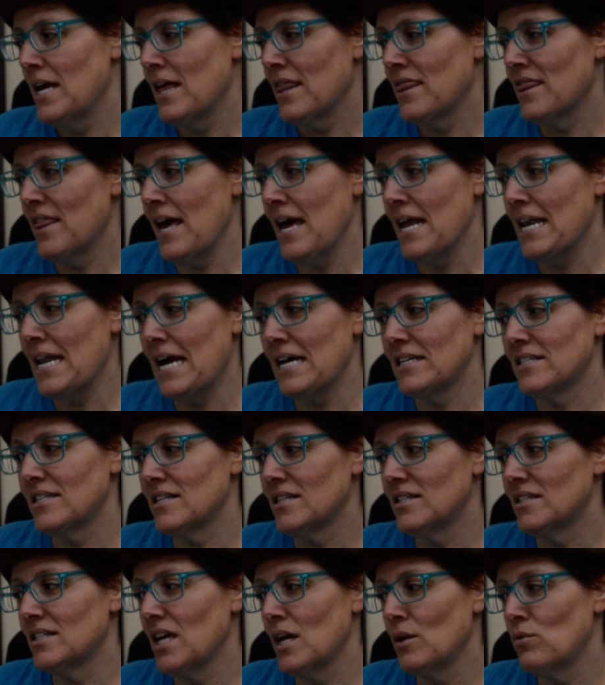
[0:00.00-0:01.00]
Then, as the
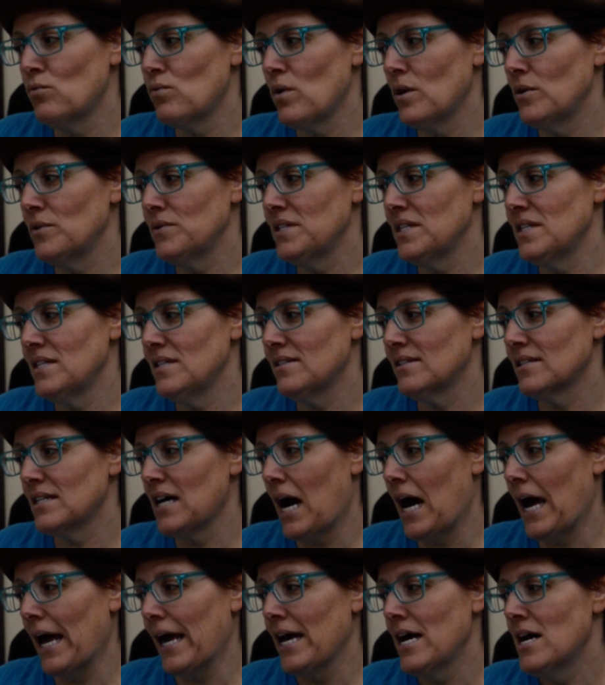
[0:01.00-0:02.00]
sun rose in the
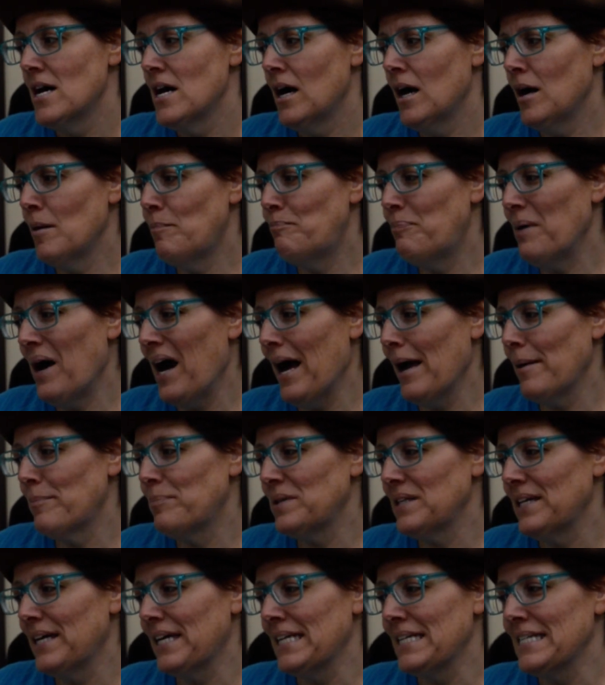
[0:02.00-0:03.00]
sky, a
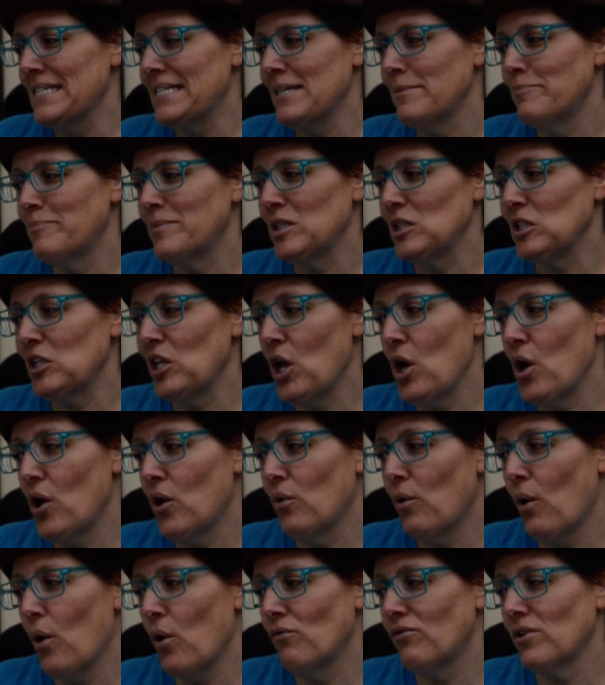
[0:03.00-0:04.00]
biplane dipped
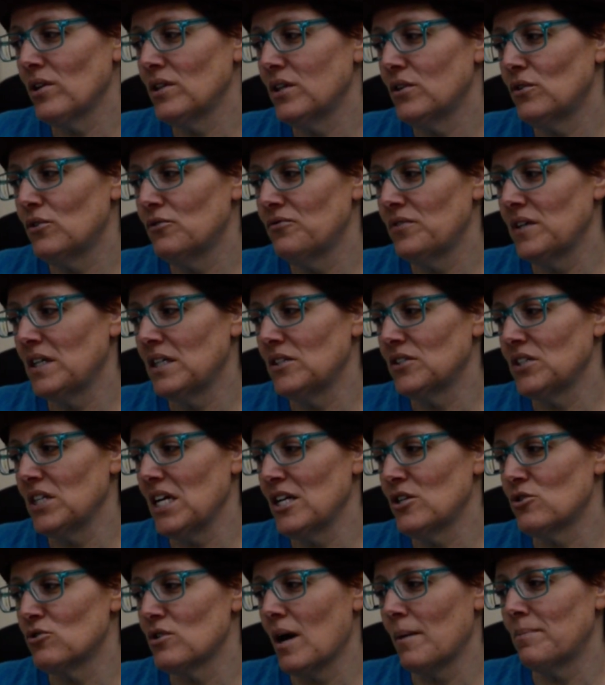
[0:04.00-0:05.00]
low over Littlefield
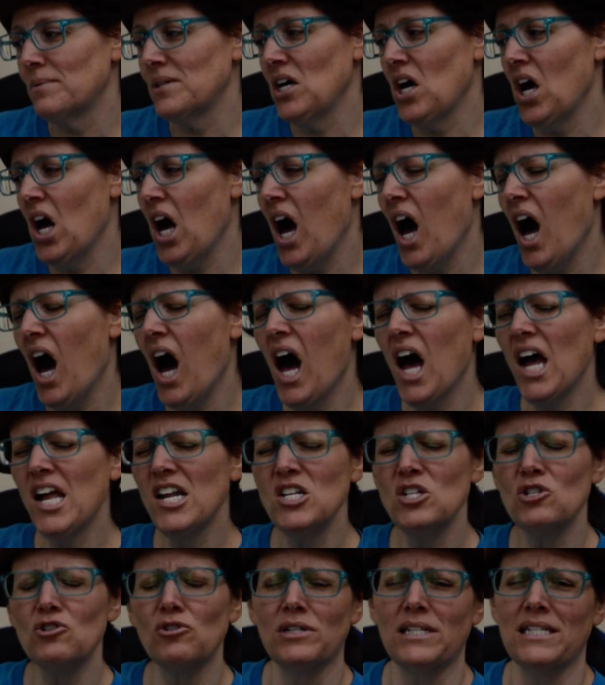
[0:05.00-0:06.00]
and dropped
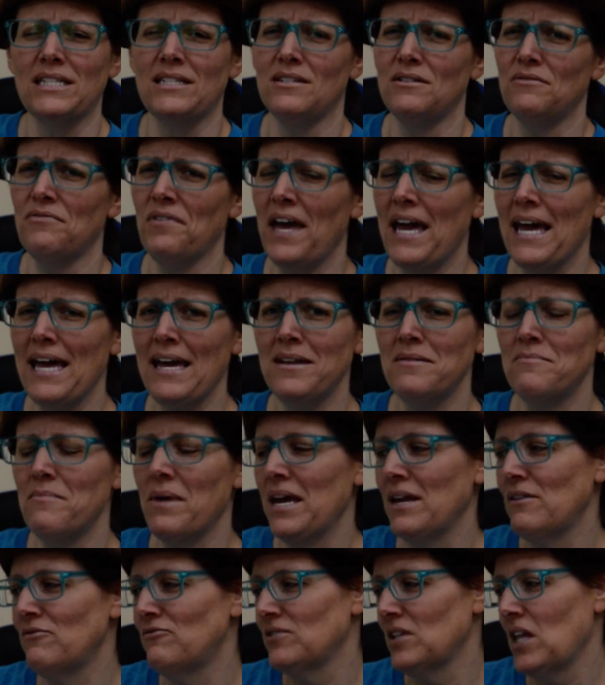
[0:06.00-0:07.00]
hundreds of
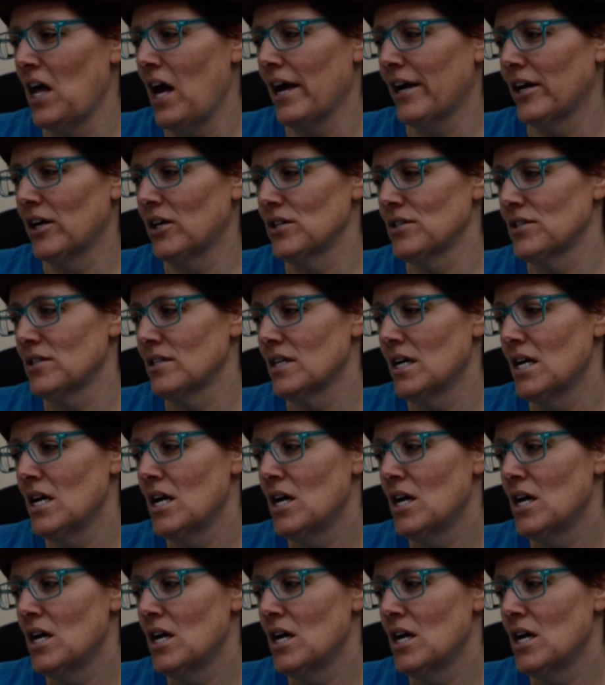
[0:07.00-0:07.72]
handmade flyers.